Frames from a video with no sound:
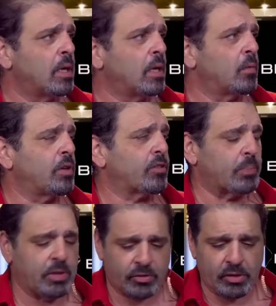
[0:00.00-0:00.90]
We
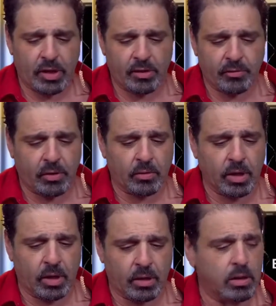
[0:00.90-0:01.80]
just missed you on the phone
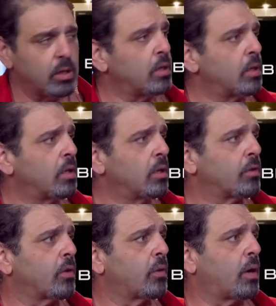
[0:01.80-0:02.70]
call.
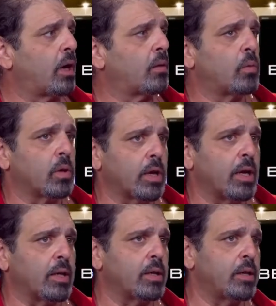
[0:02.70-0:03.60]
So uh, we'll get
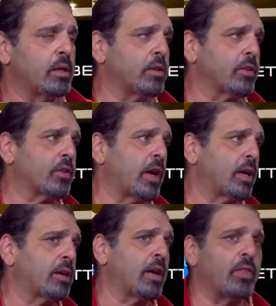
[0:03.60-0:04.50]
Anthony here in a
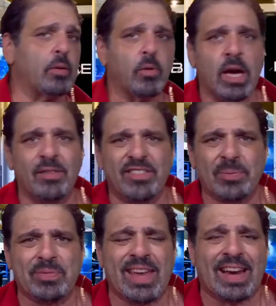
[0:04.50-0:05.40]
second. I think we're having
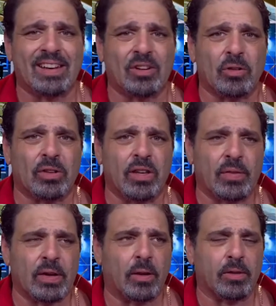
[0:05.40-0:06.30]
some technical
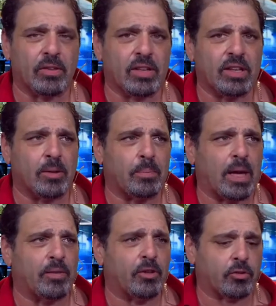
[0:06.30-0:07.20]
difficulties to get him
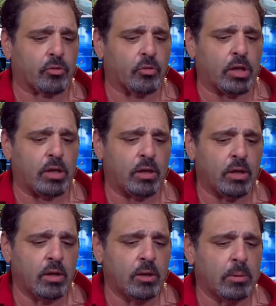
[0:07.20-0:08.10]
on the screen,
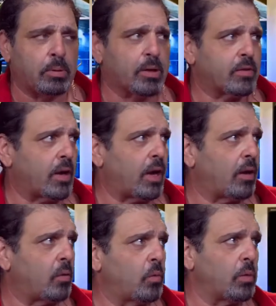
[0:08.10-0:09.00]
but
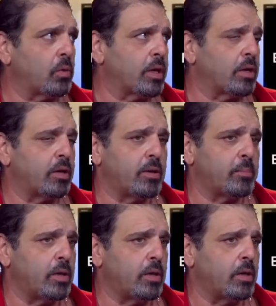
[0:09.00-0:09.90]
uh, we will get
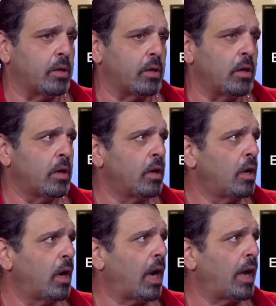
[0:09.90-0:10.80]
him here
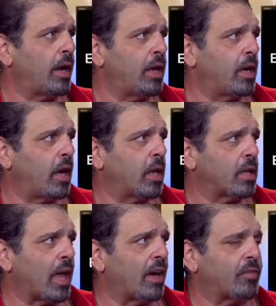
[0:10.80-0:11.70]
on a uh,
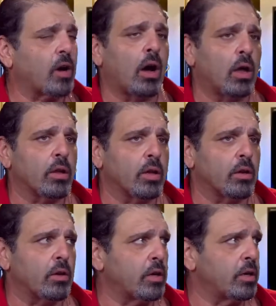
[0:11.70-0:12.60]
live call
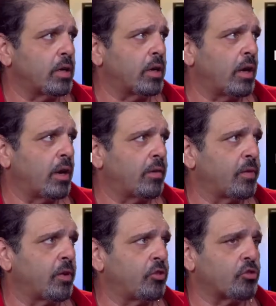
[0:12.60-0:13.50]
here uh,
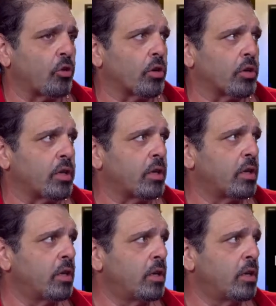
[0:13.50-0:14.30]
very shortly.